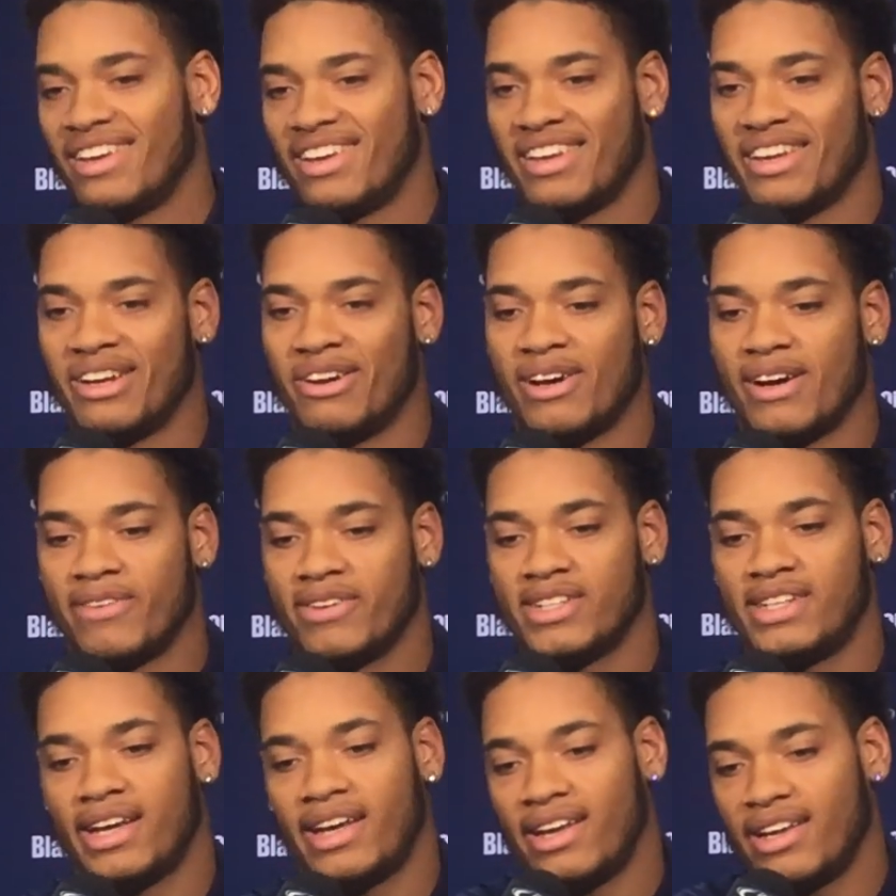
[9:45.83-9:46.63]
You know,
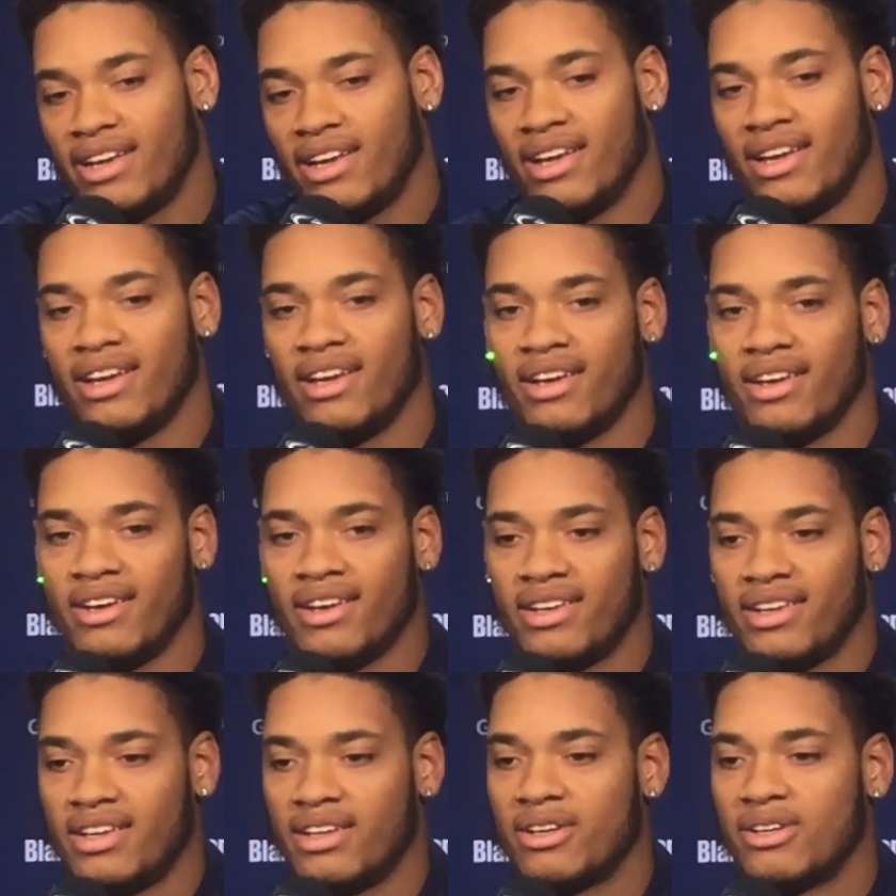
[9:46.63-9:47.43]
every day
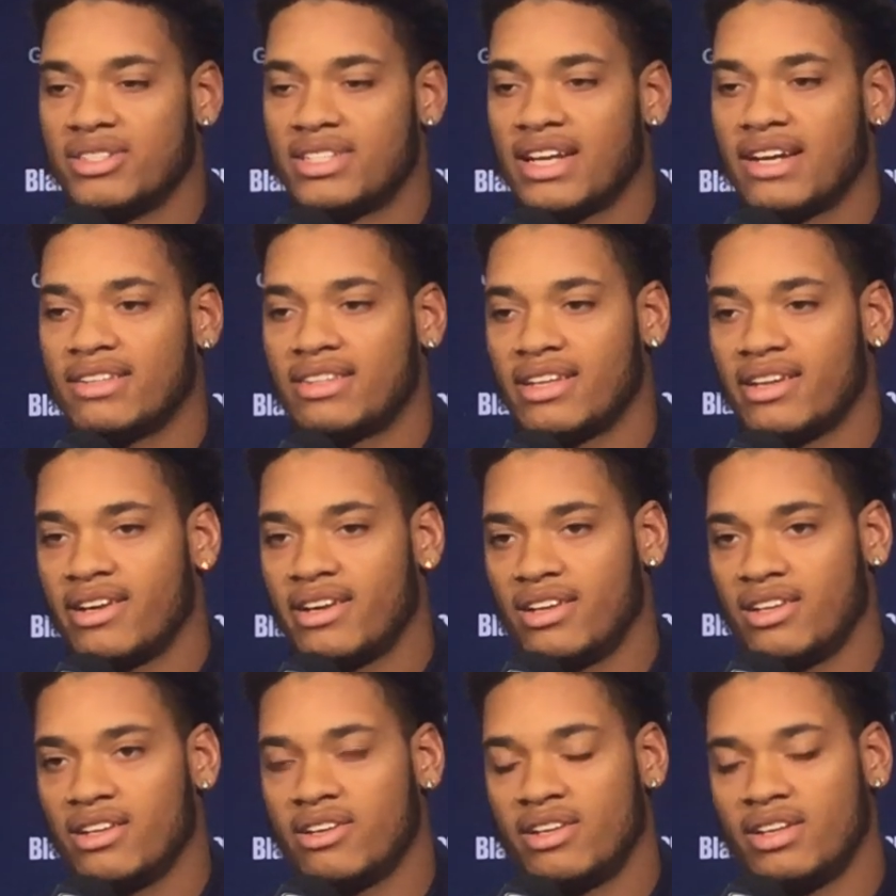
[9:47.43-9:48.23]
he goes out
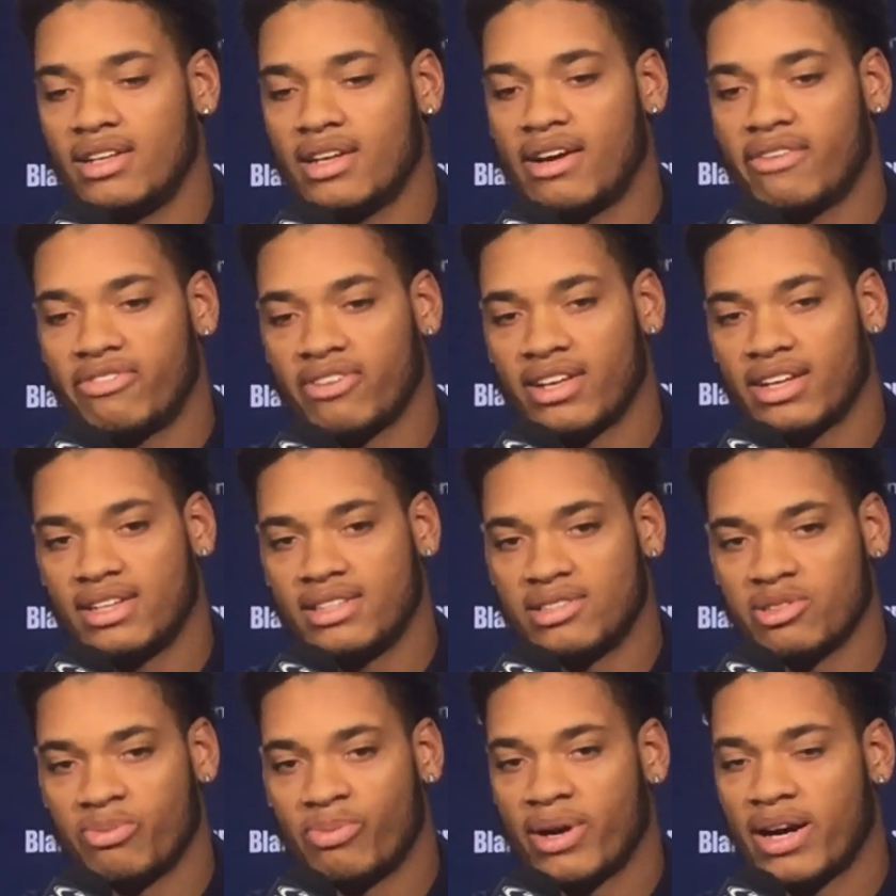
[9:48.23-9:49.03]
there, you know, I feel like
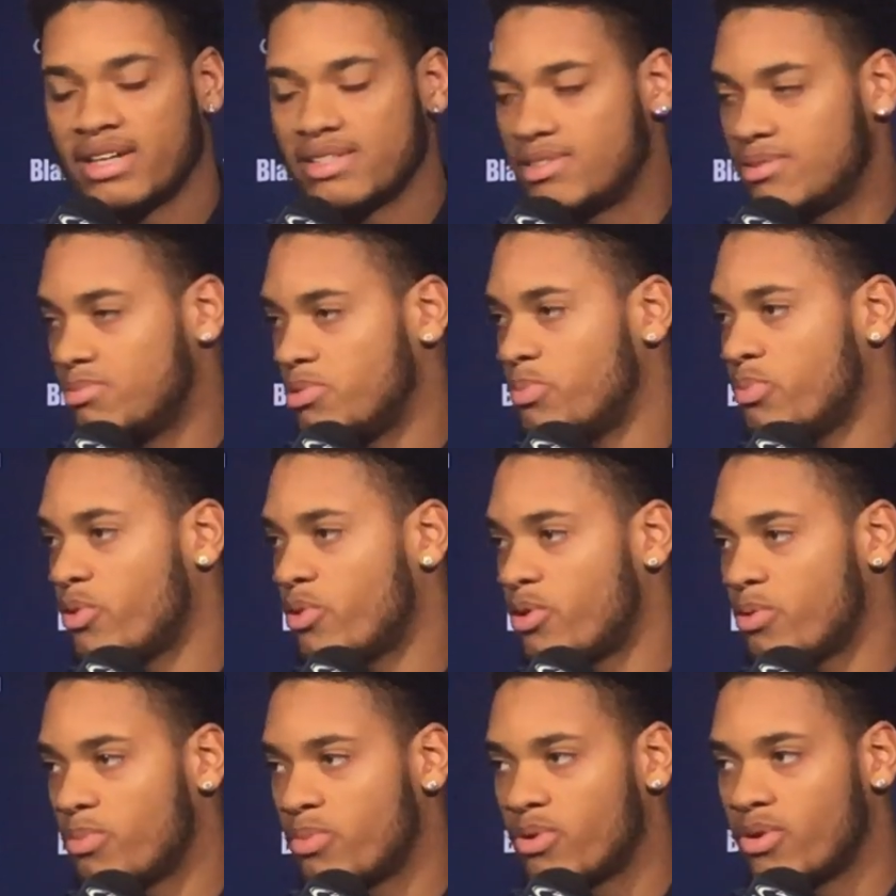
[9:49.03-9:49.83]
he surprises me
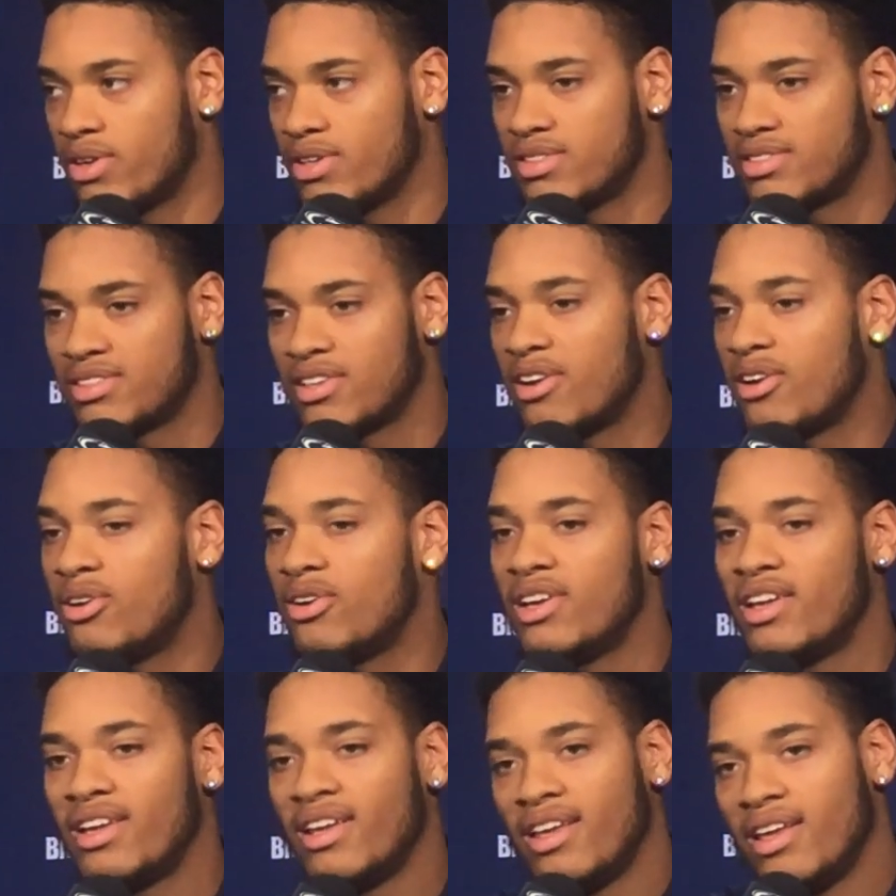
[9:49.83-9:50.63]
more and more.
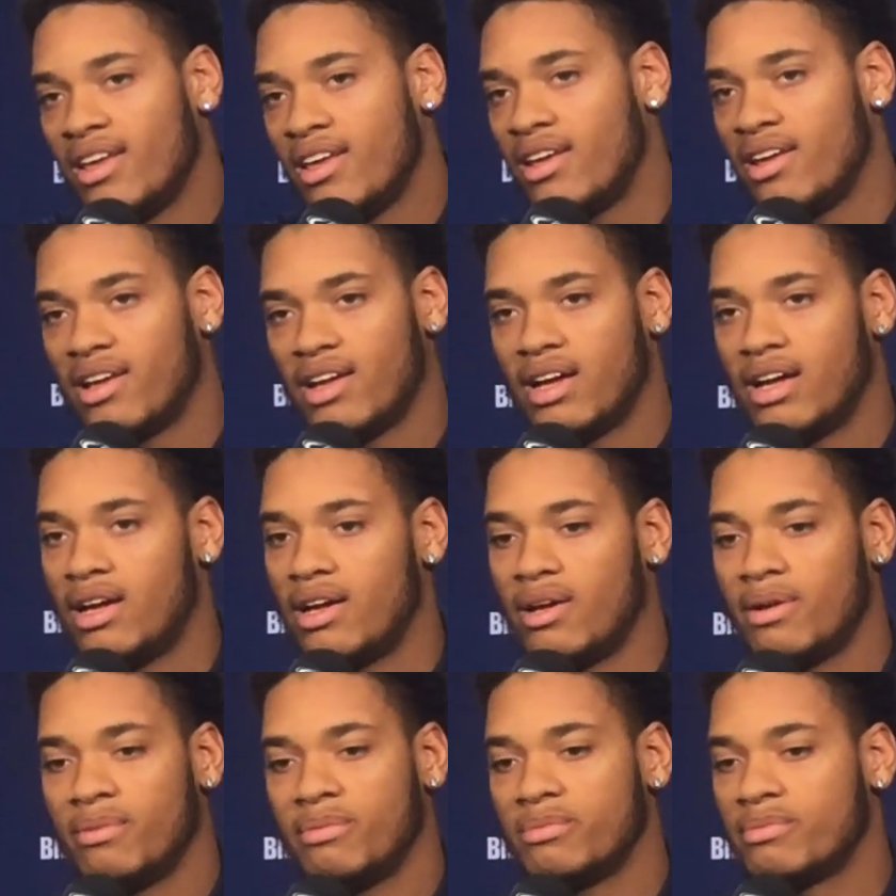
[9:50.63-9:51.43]
So
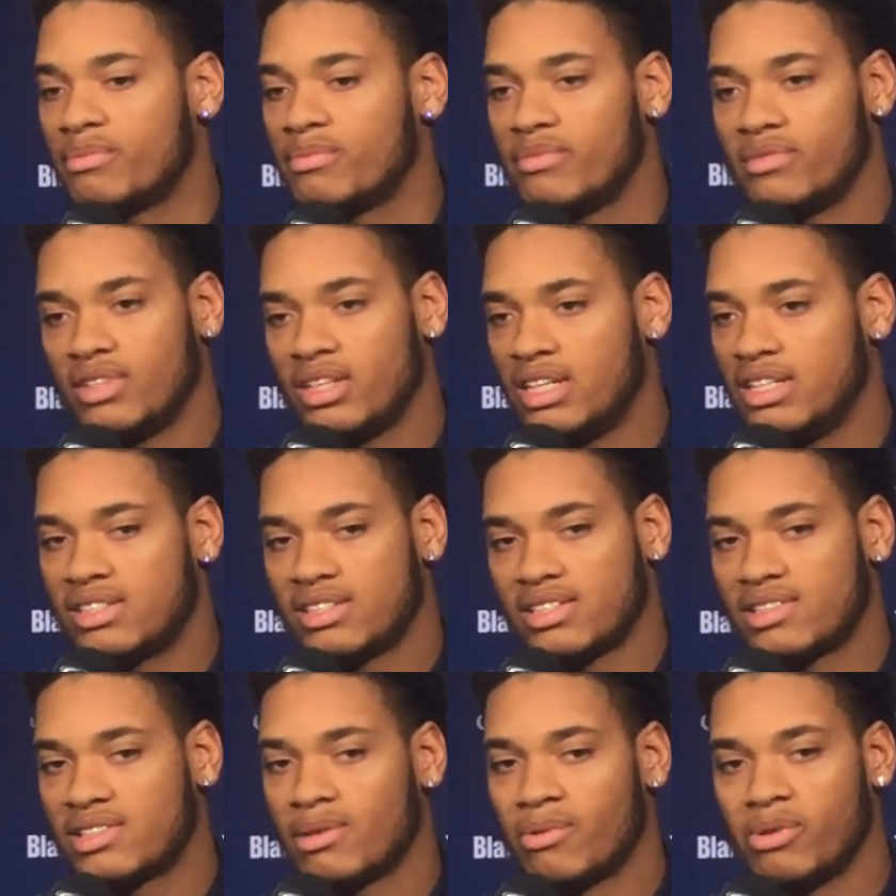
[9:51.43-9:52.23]
um, he's
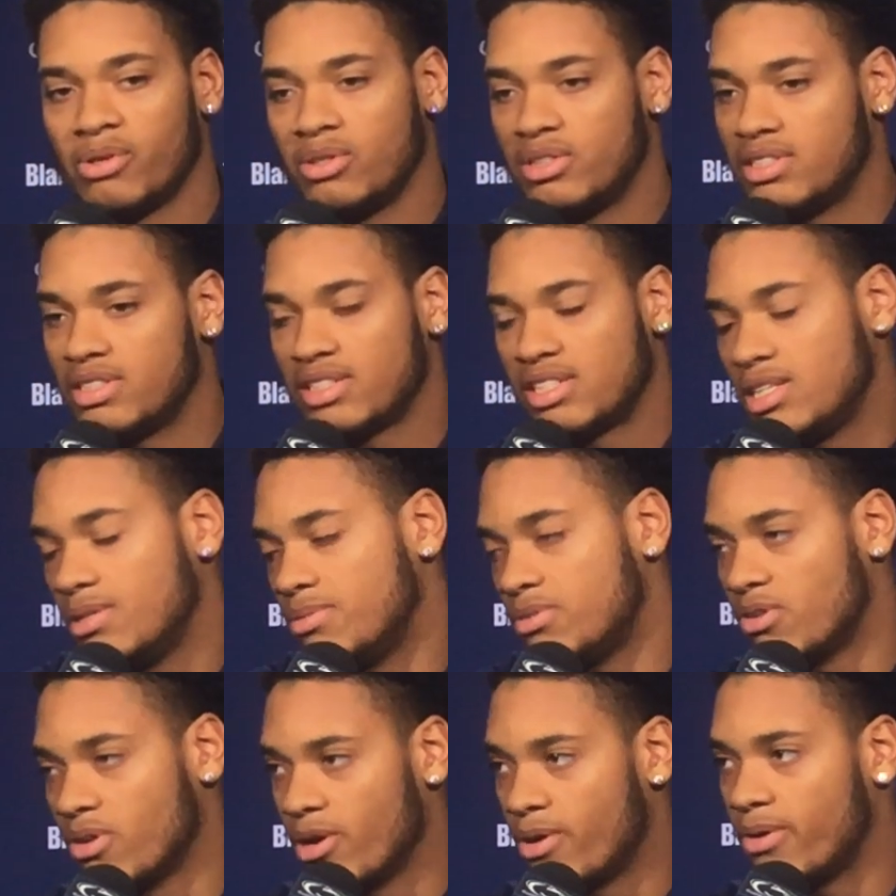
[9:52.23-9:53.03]
just someone who just
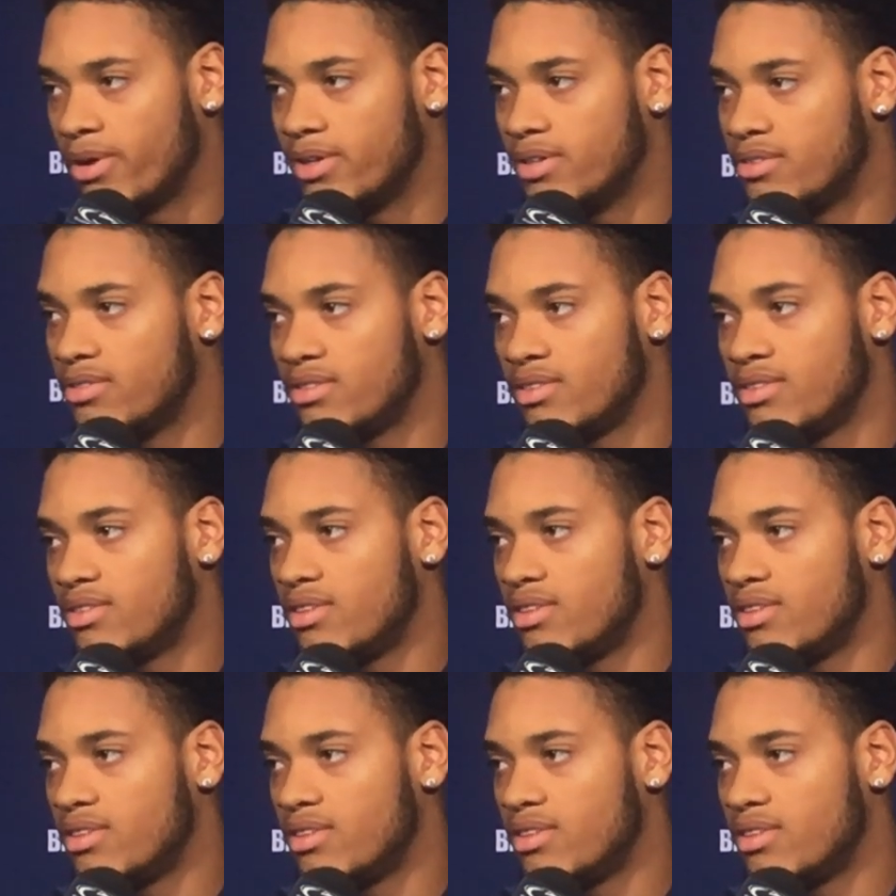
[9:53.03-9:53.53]
keeps growing.